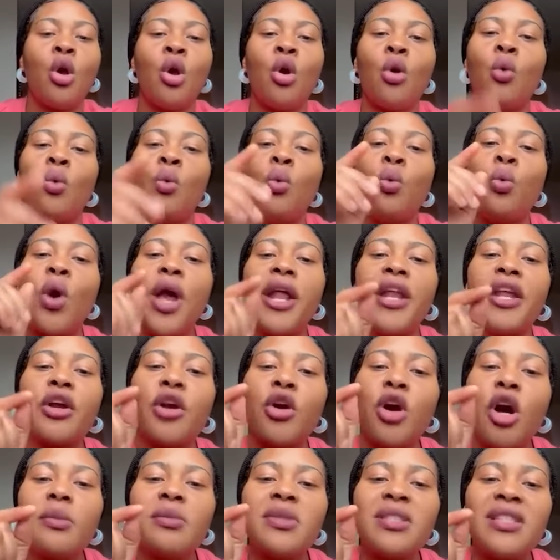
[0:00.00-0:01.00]
When it
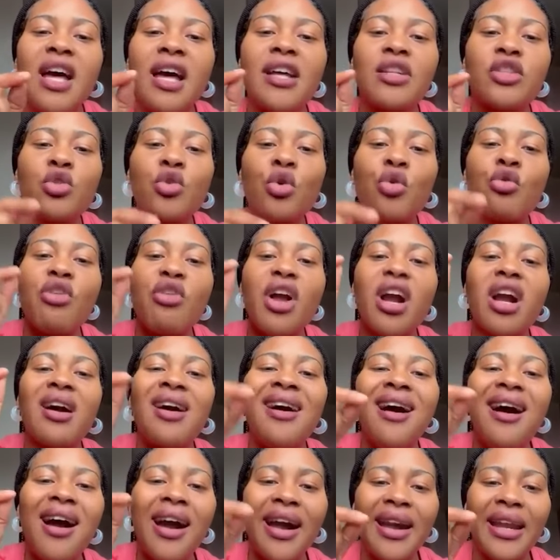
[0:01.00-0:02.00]
comes on to
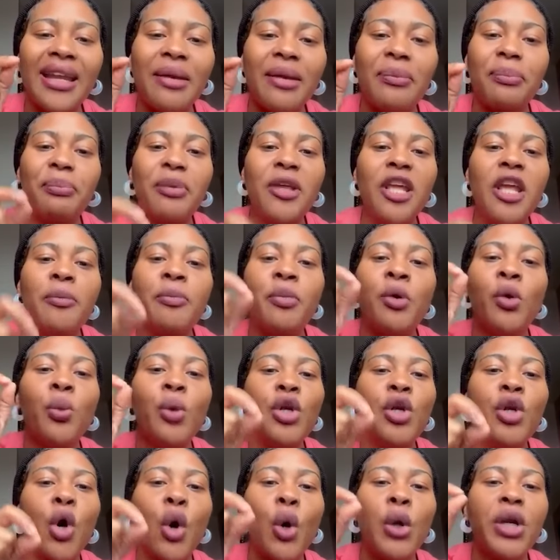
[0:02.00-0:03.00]
recording people
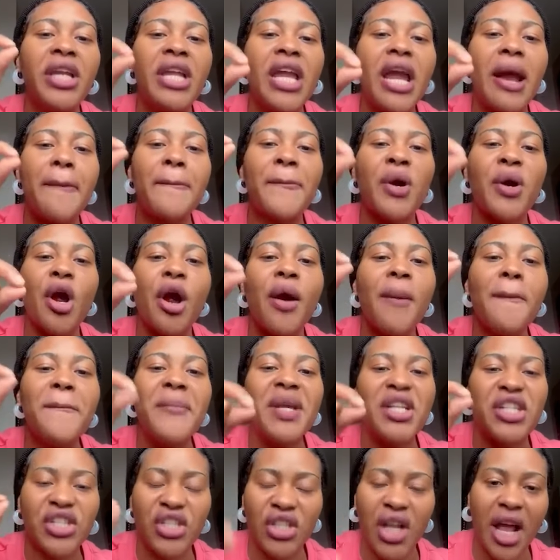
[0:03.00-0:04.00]
without their
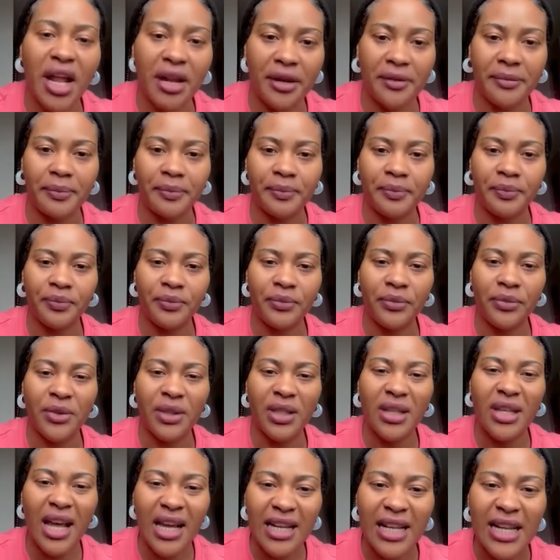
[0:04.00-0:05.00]
permission,
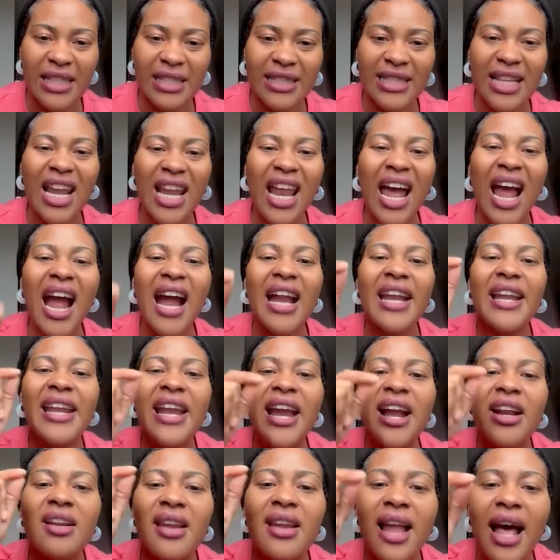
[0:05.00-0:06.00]
you understand, or
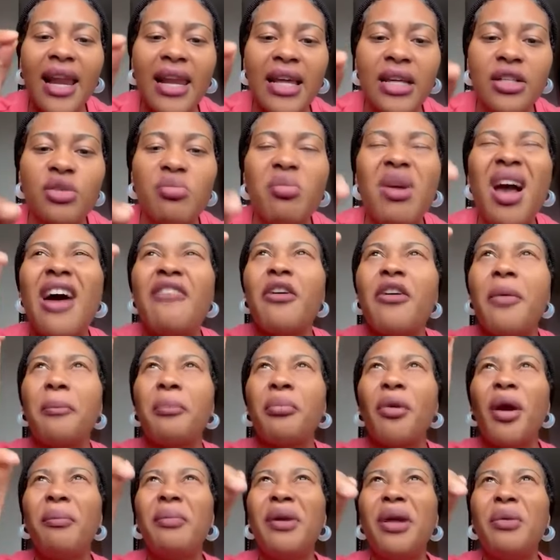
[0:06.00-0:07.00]
their knowledge, I have a
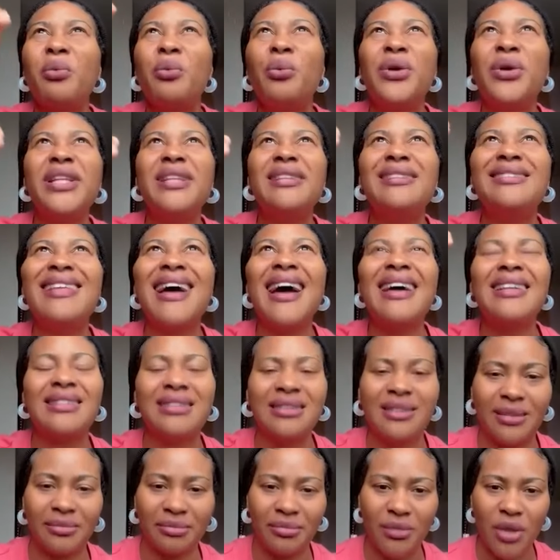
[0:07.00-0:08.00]
problem with that.
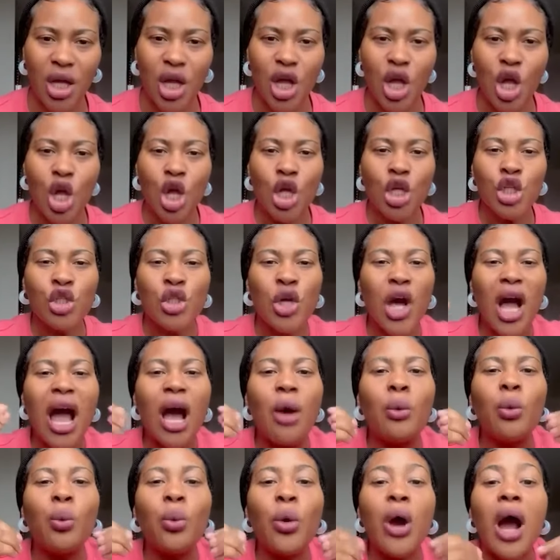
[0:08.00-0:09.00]
So
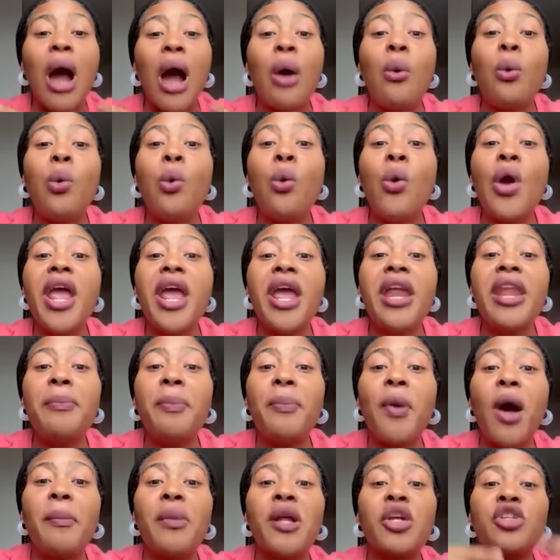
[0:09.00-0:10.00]
we the public